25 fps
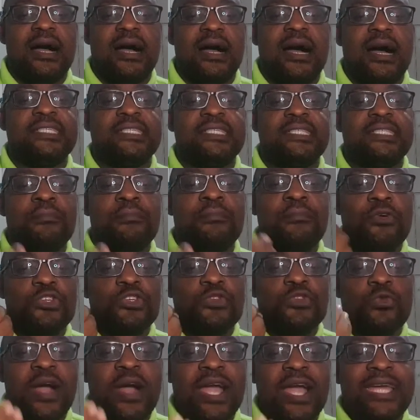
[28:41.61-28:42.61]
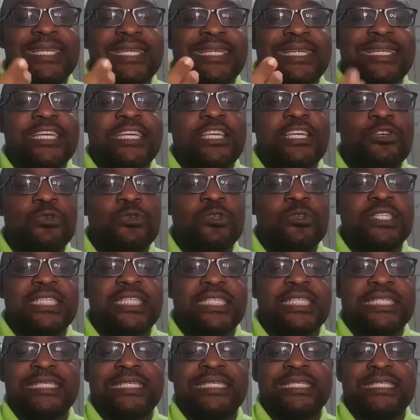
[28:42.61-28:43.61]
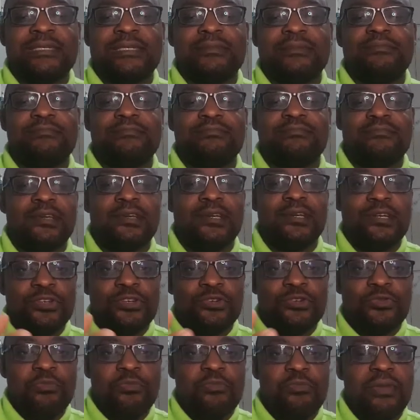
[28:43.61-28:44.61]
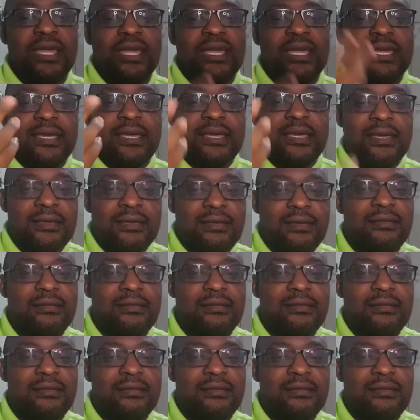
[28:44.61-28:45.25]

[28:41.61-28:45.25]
as the most widely used system to make